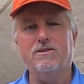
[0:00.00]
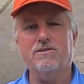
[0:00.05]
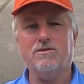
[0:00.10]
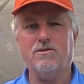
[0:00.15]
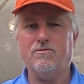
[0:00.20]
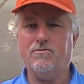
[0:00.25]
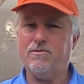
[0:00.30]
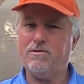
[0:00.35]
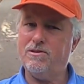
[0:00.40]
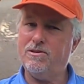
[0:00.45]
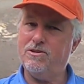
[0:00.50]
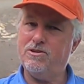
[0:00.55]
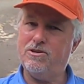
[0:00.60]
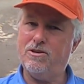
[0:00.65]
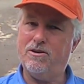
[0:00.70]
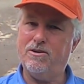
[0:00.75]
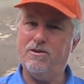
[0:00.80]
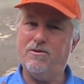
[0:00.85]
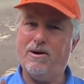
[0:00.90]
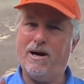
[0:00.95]
So we're going to
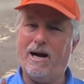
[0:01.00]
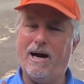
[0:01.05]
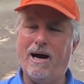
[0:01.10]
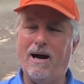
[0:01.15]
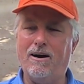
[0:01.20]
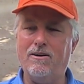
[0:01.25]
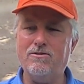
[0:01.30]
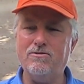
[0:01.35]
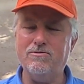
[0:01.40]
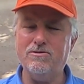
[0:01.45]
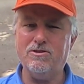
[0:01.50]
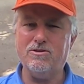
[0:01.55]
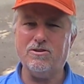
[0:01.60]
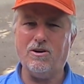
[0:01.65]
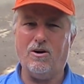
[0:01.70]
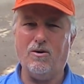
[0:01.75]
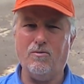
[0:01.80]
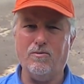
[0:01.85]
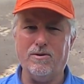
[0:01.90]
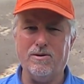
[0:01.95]
show you how to
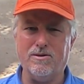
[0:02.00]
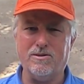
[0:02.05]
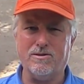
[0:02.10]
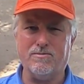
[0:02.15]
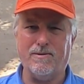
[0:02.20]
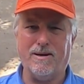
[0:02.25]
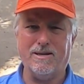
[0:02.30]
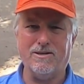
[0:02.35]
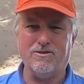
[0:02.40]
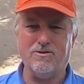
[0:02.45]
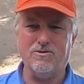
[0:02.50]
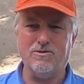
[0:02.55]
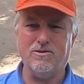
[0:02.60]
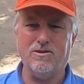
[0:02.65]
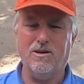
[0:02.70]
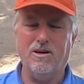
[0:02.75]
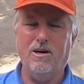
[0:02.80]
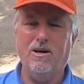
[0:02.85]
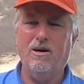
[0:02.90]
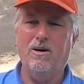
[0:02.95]
install wheel spacers,